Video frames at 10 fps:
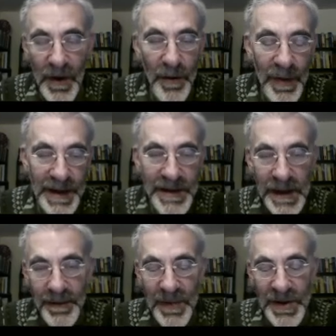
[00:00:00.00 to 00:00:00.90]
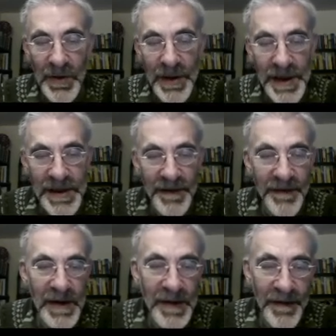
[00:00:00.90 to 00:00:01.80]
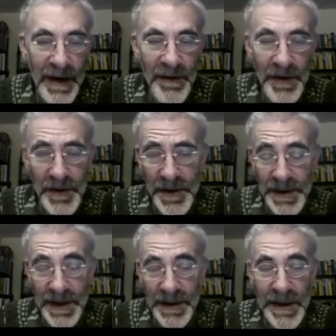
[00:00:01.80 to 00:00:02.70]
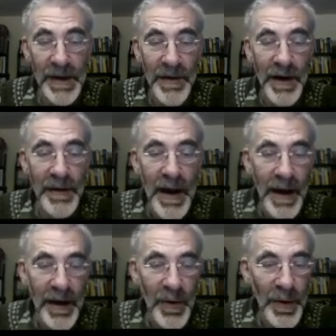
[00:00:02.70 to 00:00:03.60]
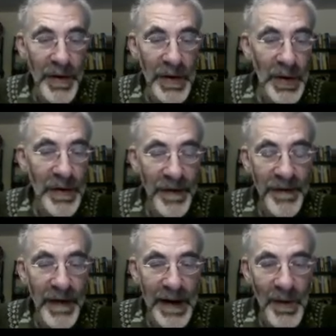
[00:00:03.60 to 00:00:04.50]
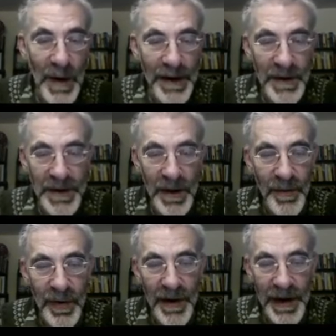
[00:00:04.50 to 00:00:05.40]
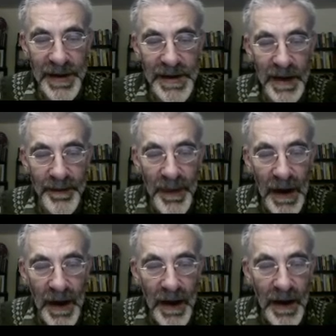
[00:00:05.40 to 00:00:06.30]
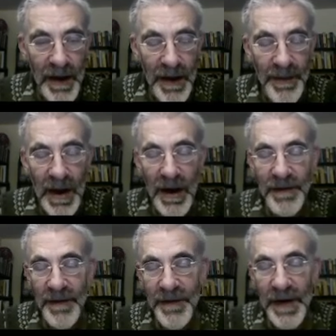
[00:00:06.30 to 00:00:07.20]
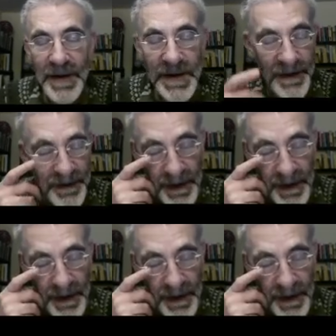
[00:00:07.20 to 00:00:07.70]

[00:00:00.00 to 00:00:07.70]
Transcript: complex numbers, or at least a field of characteristic zero, in order that you could define a Reynolds operator. Over fields of